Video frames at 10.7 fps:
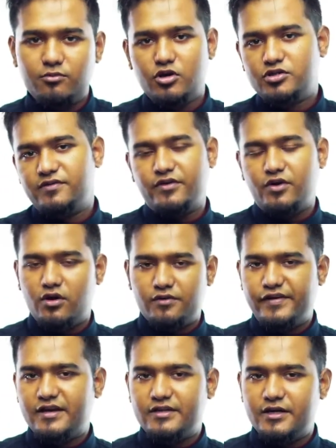
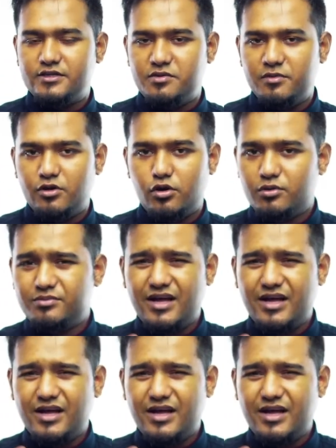rogerphotography@gmail.com.